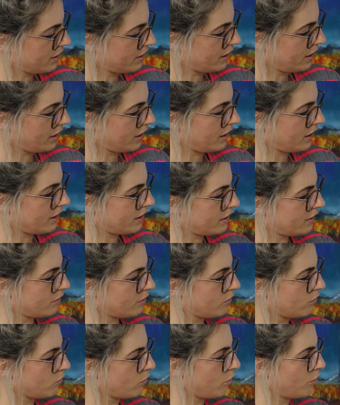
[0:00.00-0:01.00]
And then
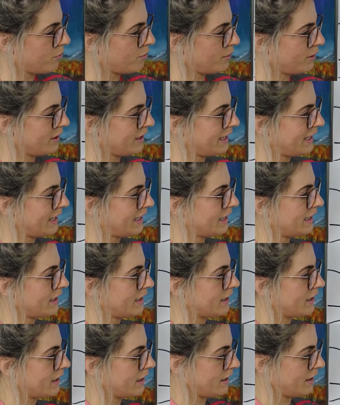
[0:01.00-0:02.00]
wobbly.
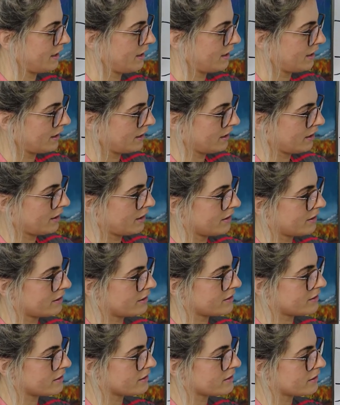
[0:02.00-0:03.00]

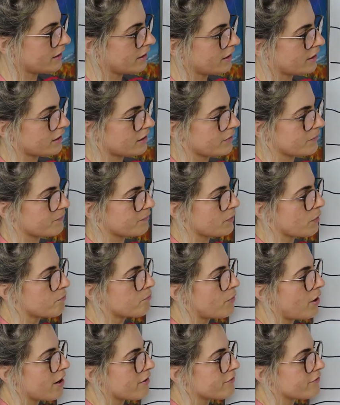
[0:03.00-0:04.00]
This is like
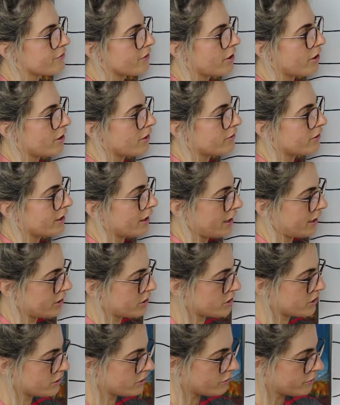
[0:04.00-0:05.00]
my
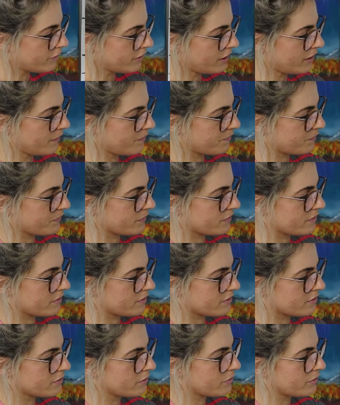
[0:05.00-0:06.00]
variation of it, so
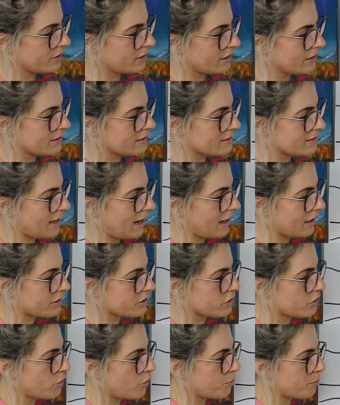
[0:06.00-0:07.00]
it's not the
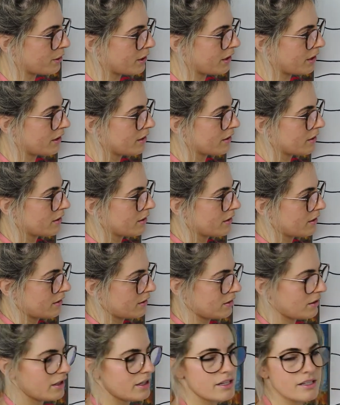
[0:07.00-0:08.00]
exact copy,
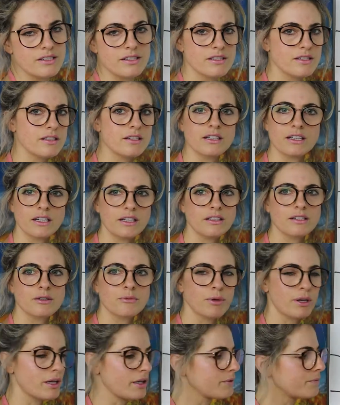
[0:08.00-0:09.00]
and it doesn't need to
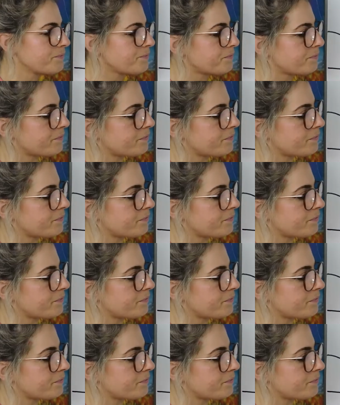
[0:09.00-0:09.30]
be.